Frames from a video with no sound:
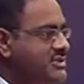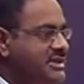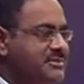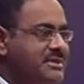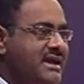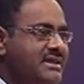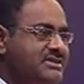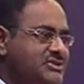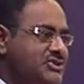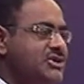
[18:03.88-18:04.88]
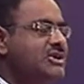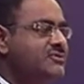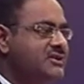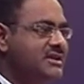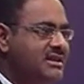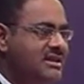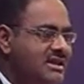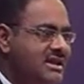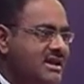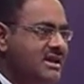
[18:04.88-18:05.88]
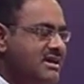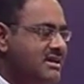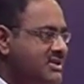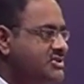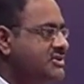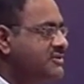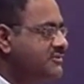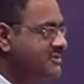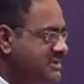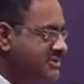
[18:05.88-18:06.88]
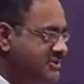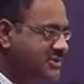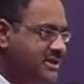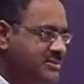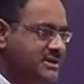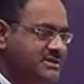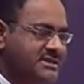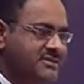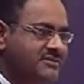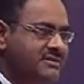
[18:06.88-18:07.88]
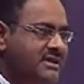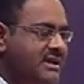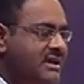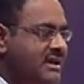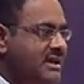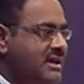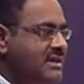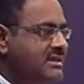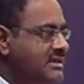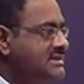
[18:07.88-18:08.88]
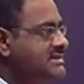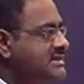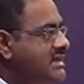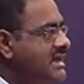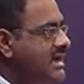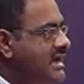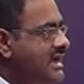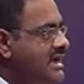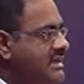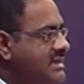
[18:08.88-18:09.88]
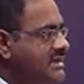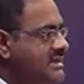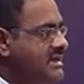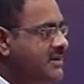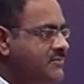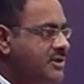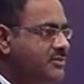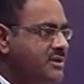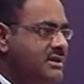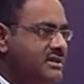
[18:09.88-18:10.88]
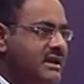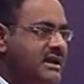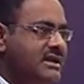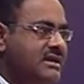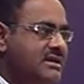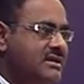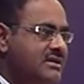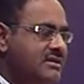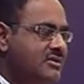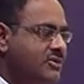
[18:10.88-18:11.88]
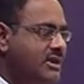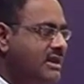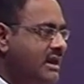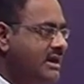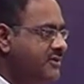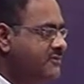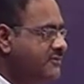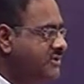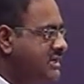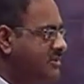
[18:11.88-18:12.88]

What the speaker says: Saudi Arabia and the geographical nature of Saudi Arabia itself. Yes, I come from that holy land of Saudi